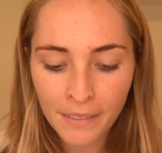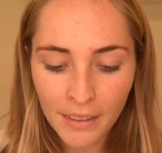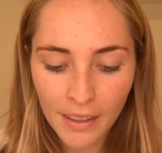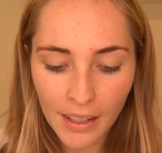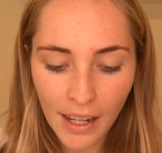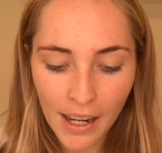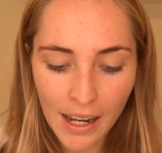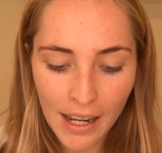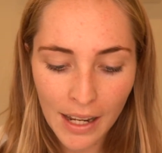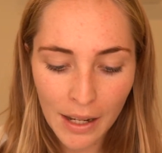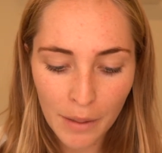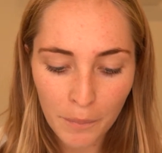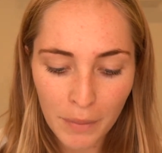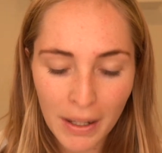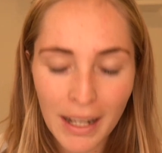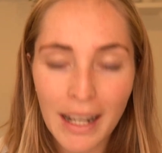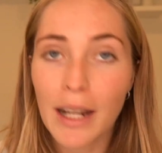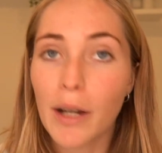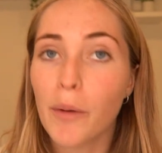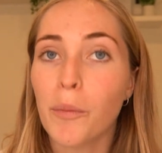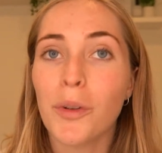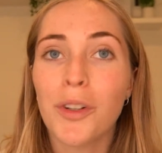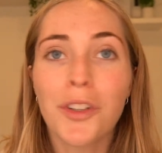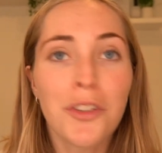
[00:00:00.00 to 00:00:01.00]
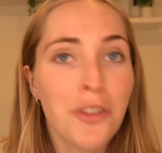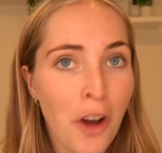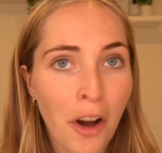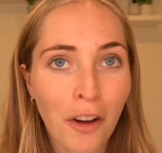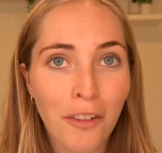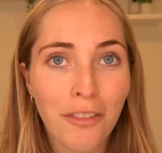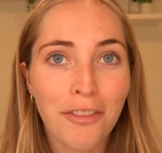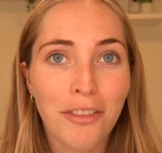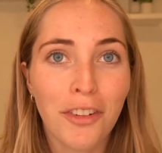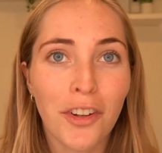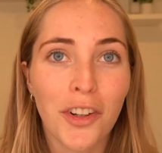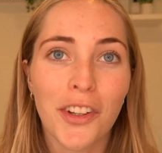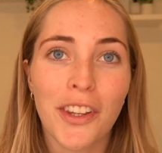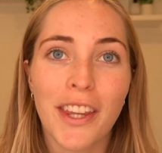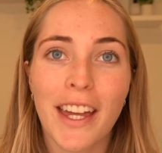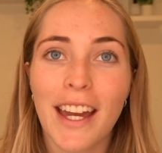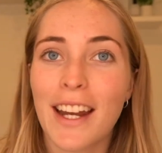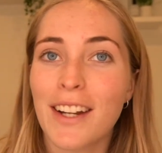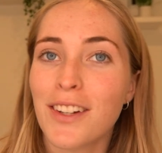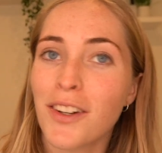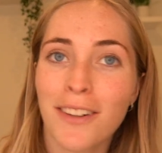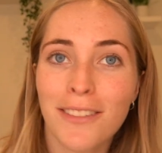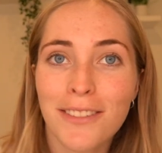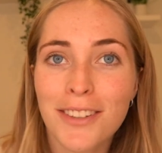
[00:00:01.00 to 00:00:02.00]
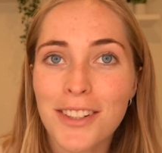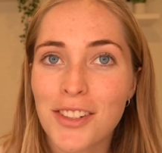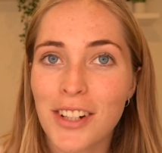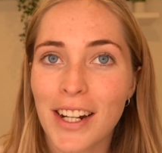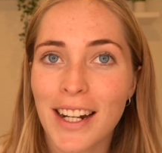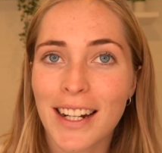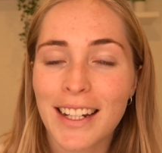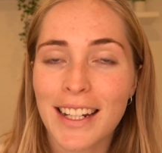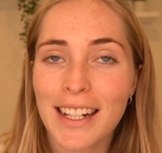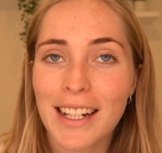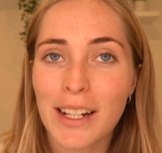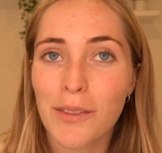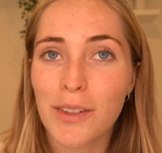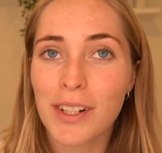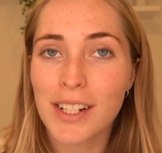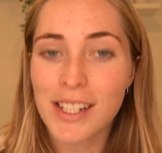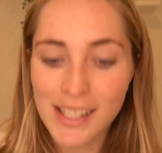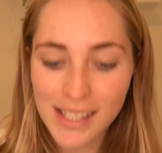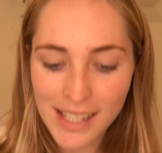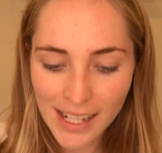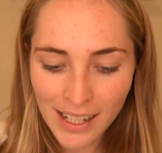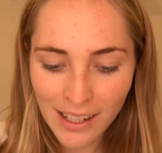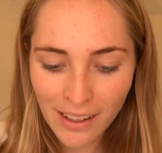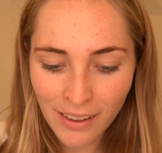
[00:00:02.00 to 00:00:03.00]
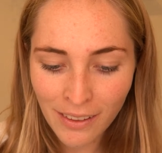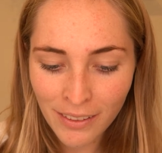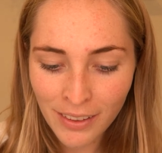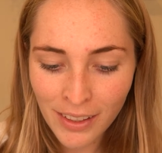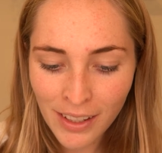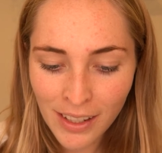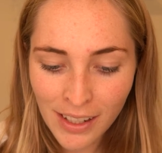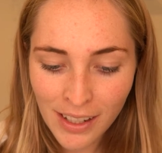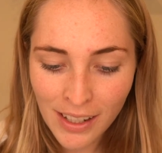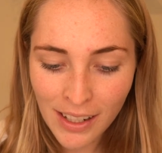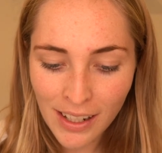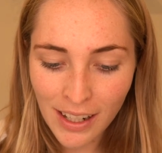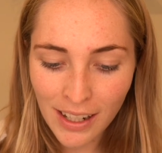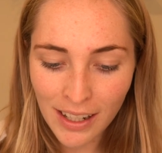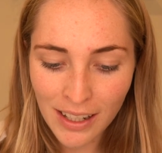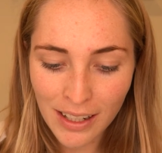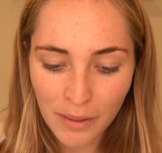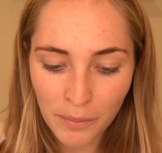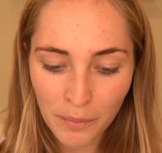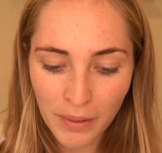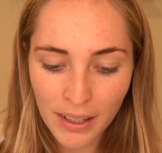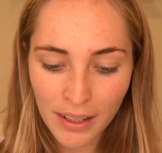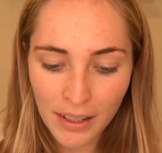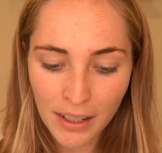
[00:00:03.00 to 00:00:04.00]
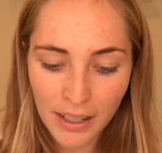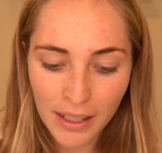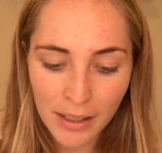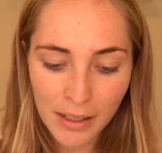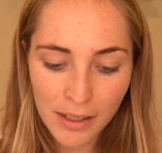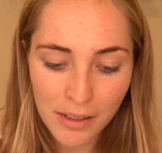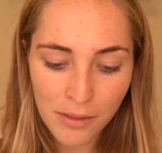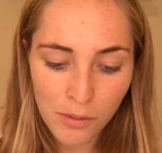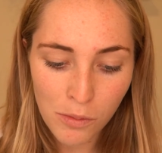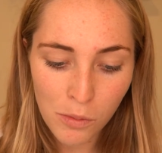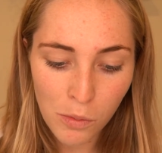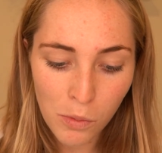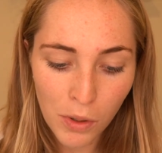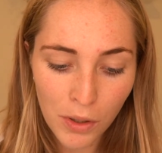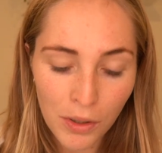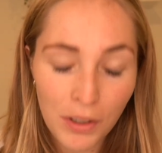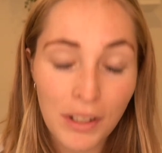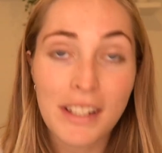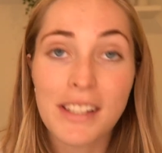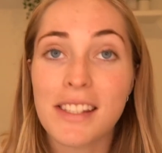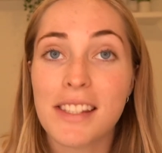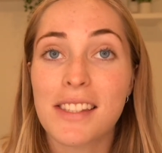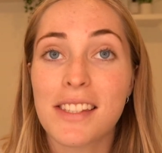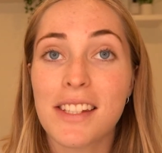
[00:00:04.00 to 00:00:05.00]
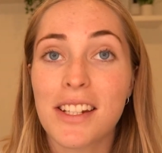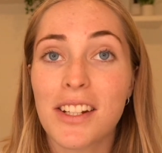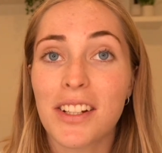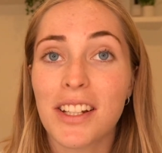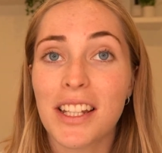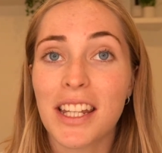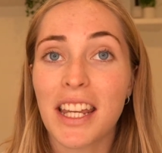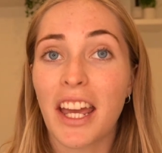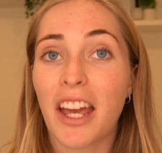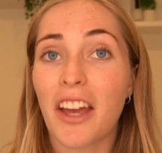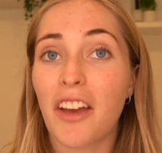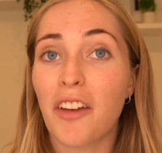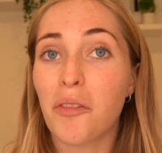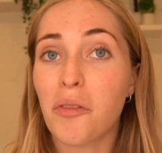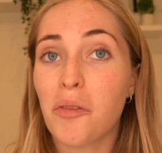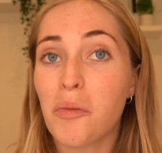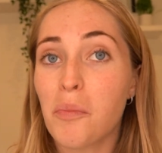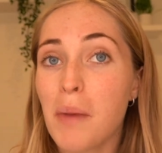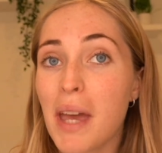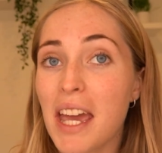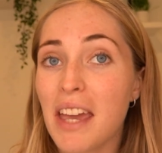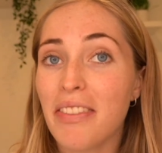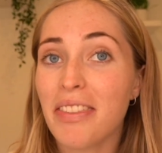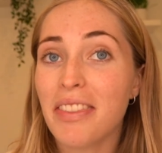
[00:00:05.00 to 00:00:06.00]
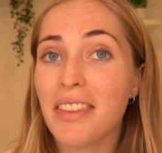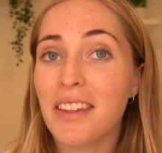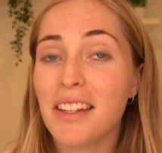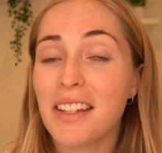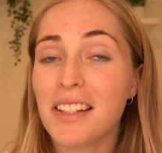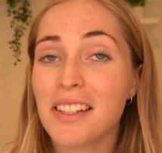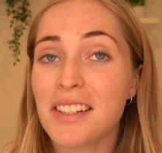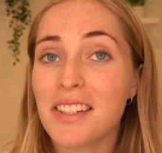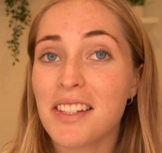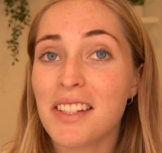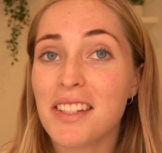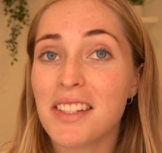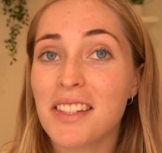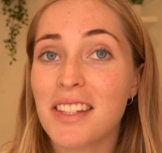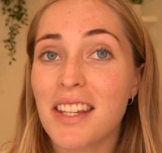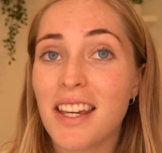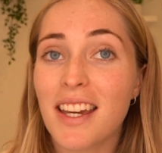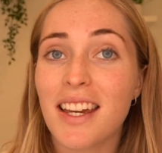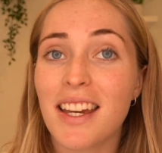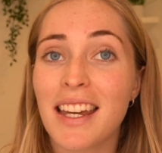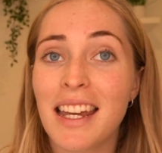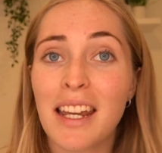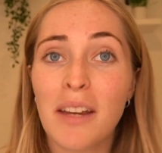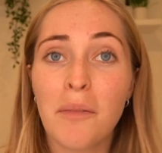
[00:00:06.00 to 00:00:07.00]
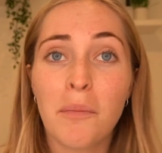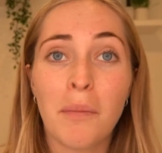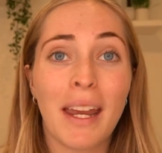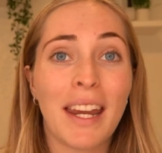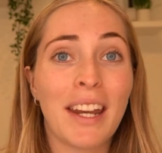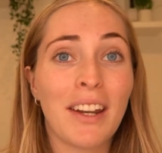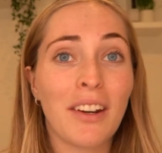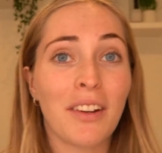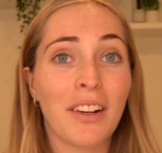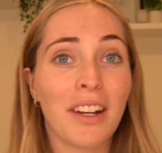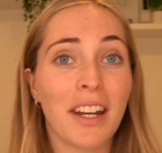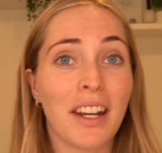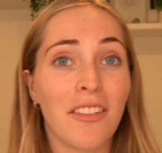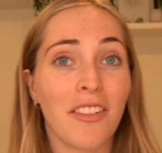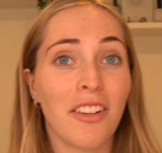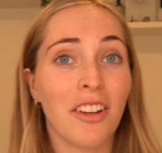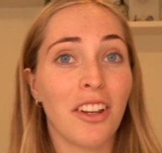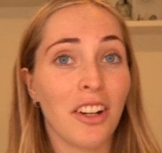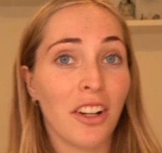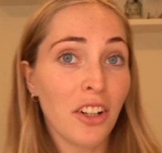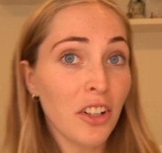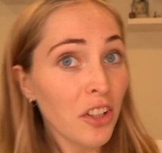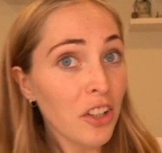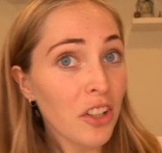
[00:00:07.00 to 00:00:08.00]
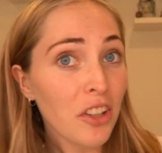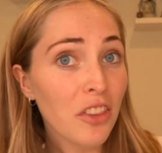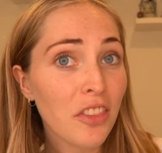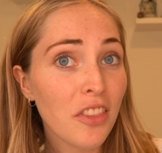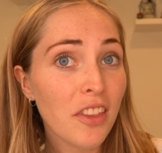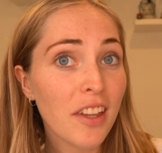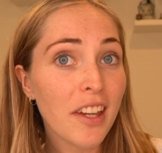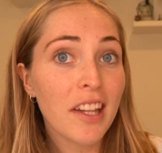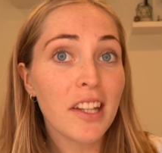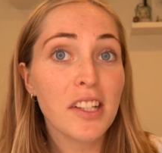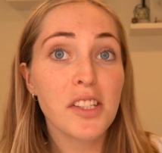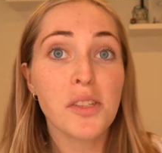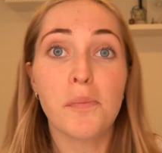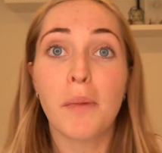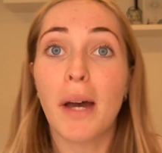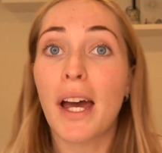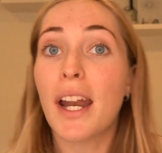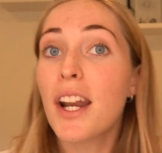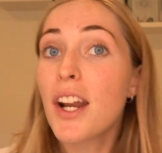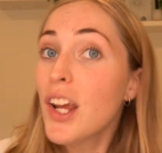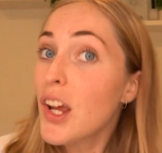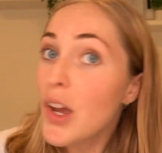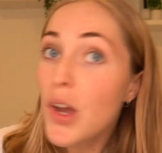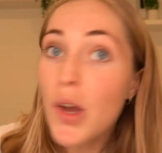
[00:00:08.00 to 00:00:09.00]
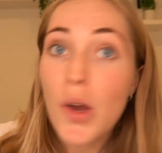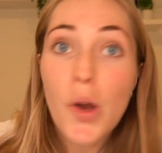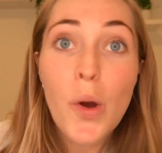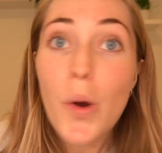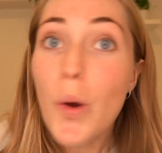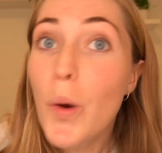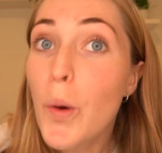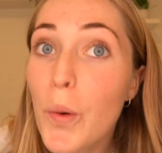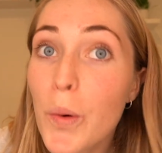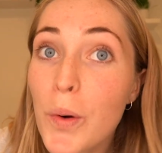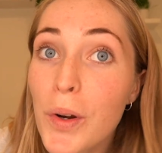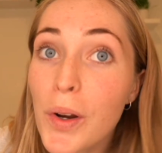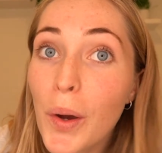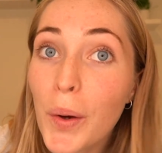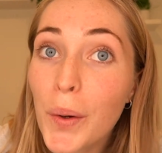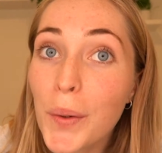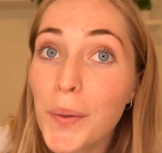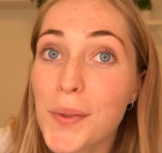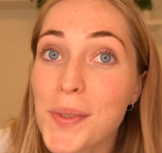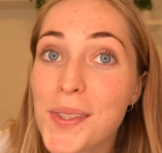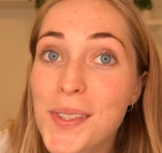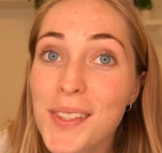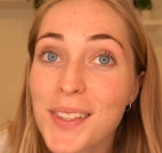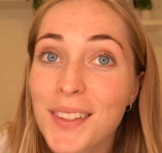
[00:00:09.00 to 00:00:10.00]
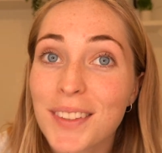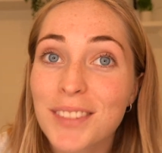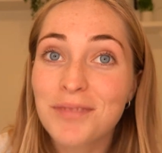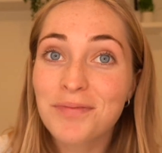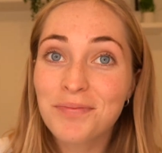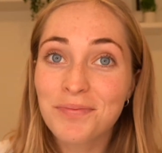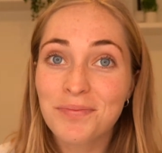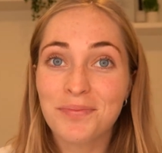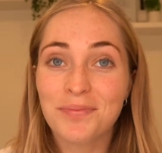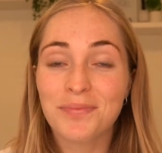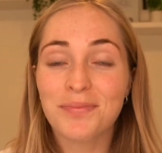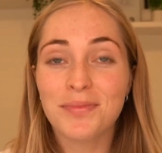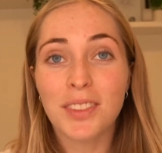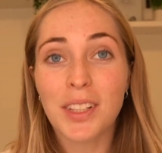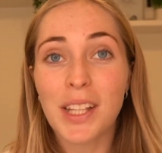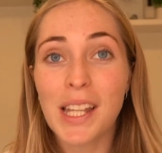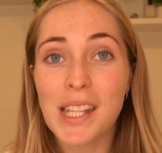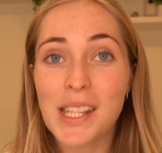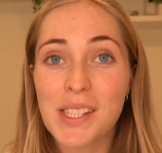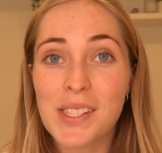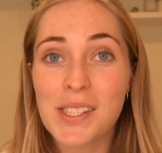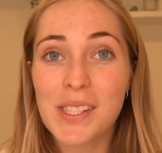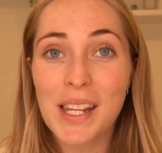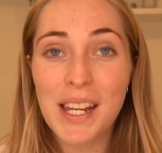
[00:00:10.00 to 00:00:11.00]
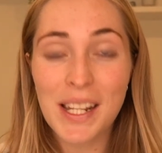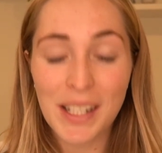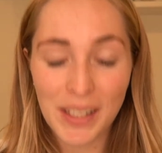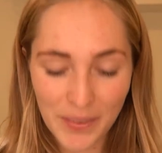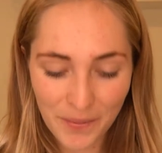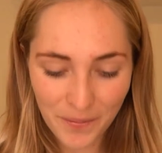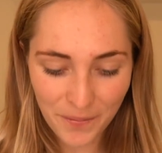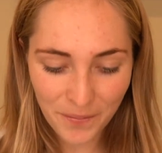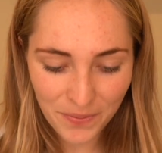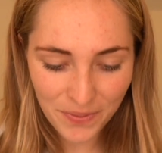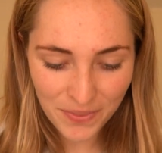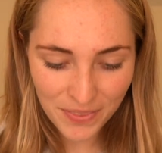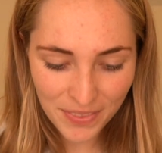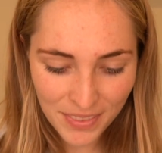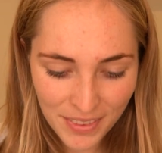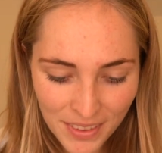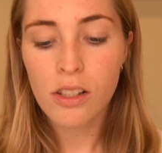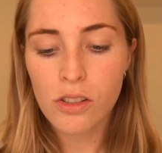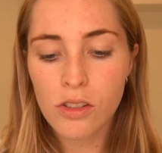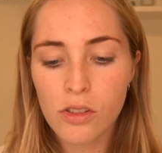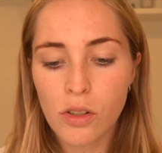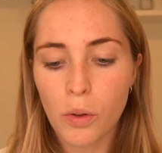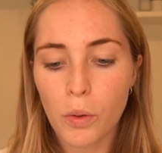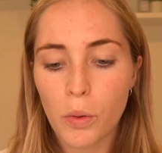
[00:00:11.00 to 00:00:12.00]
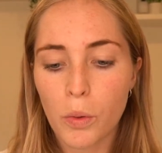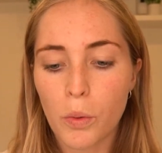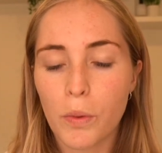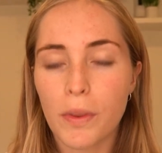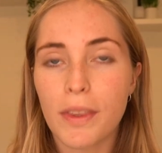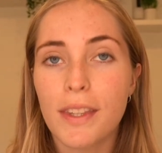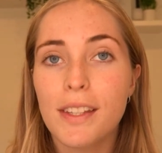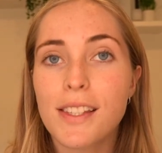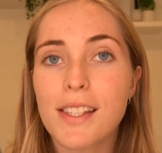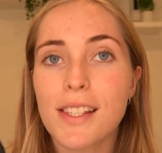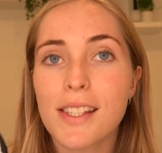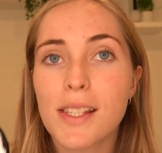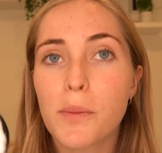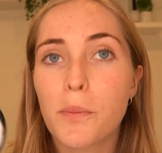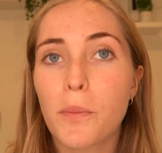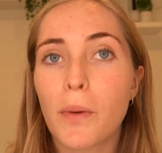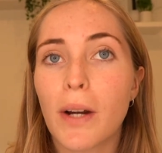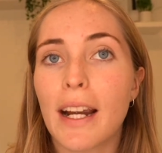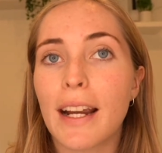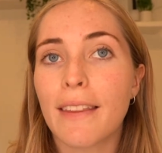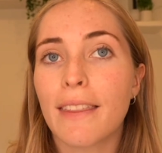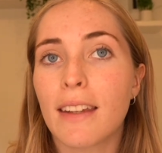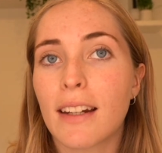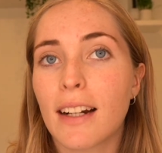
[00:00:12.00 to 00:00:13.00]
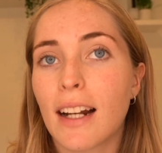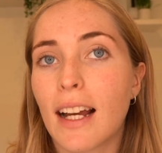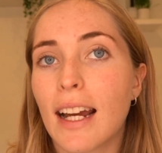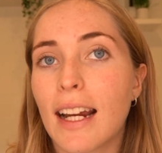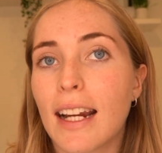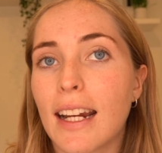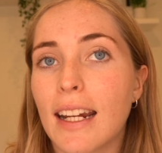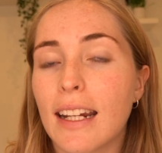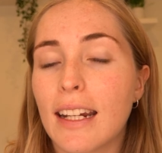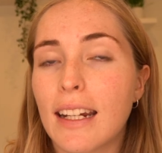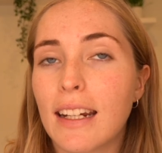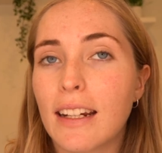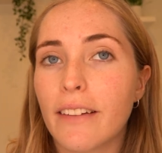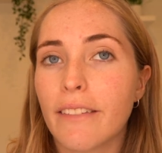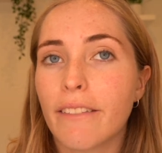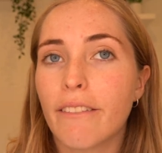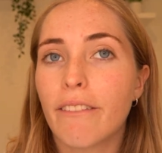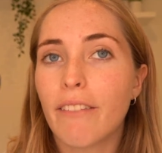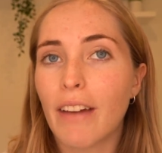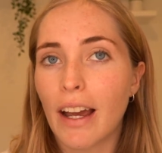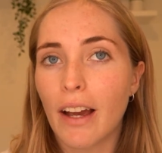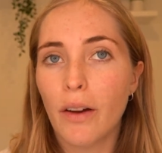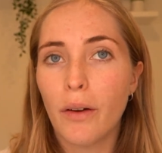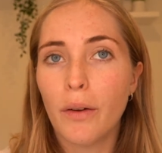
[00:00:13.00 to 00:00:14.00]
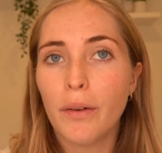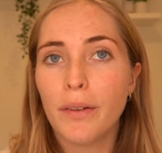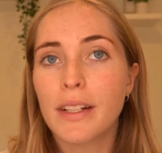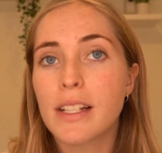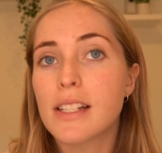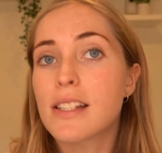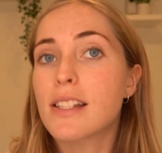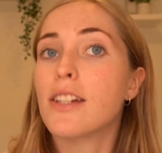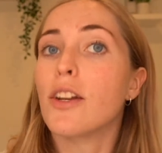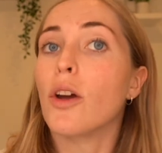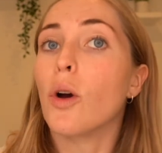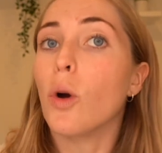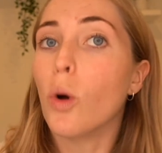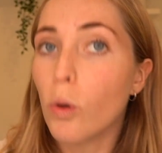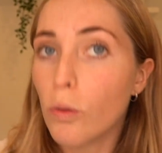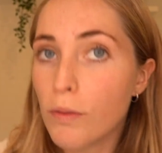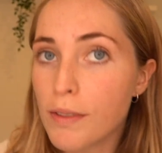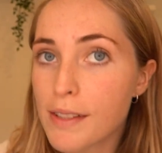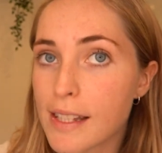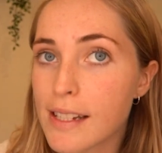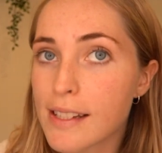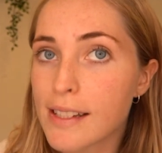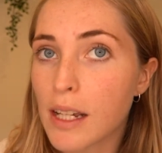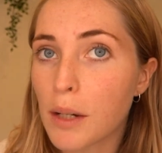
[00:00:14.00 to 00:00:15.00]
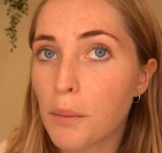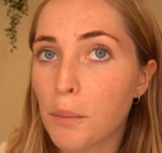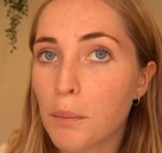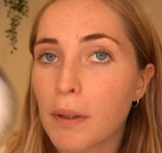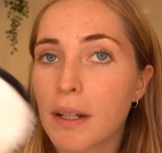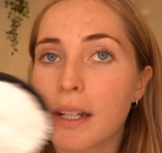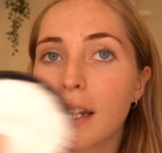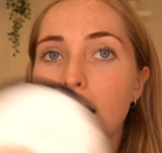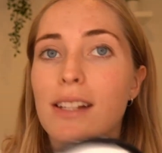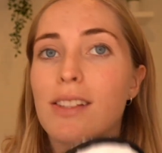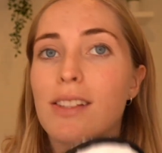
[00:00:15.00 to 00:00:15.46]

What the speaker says: I'm not for that, not for dragging anyone down. I won't necessarily have bad things to say, may not have a lot of good things, but who knows? Let's see. So this is a brand that I found is an overseas company,